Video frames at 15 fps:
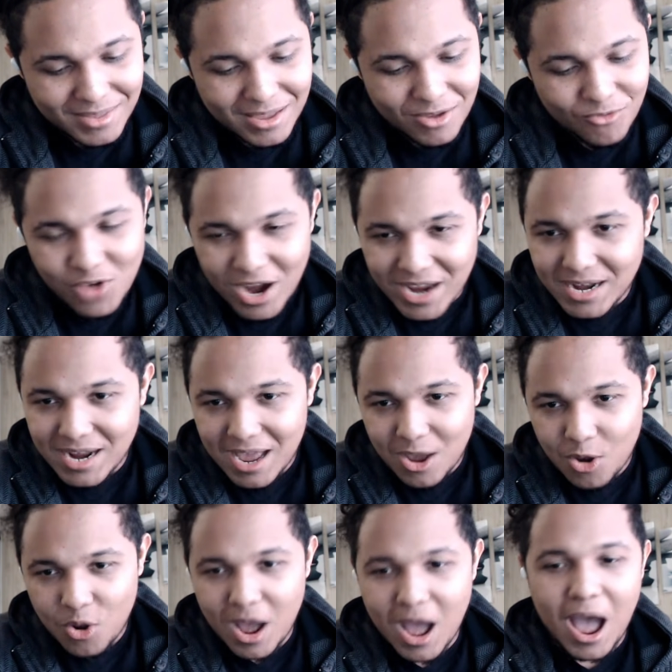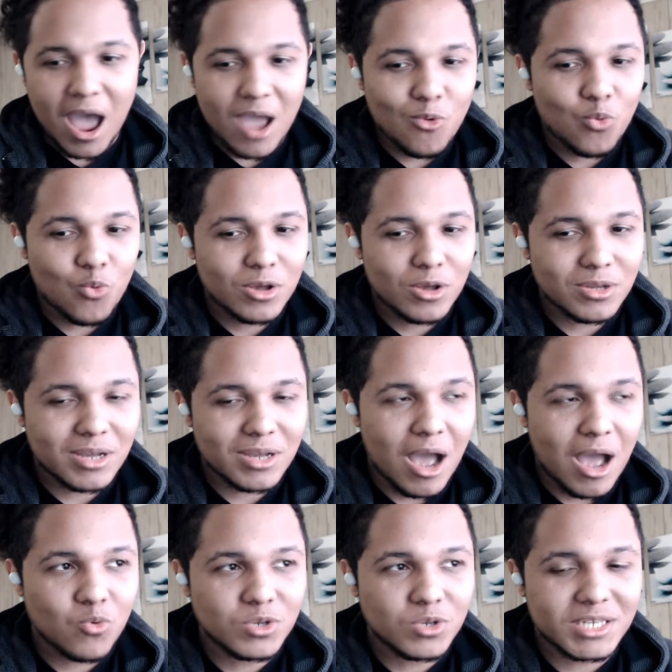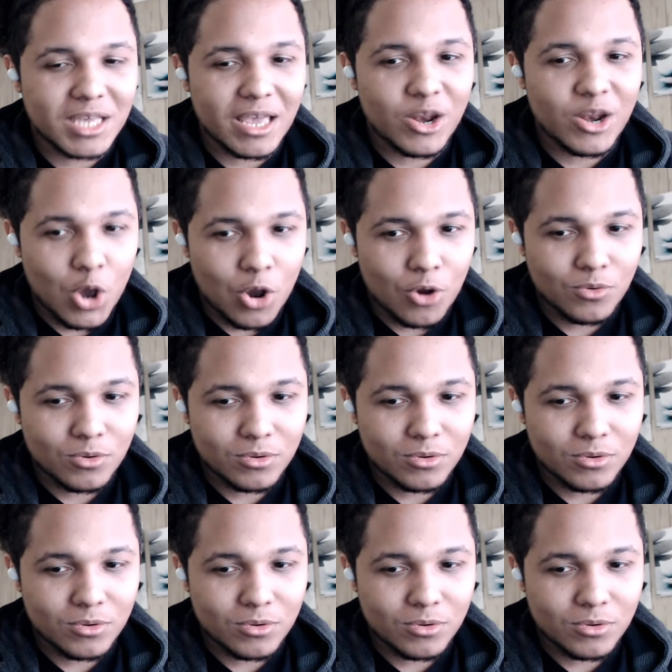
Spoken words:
Right now, I will say no.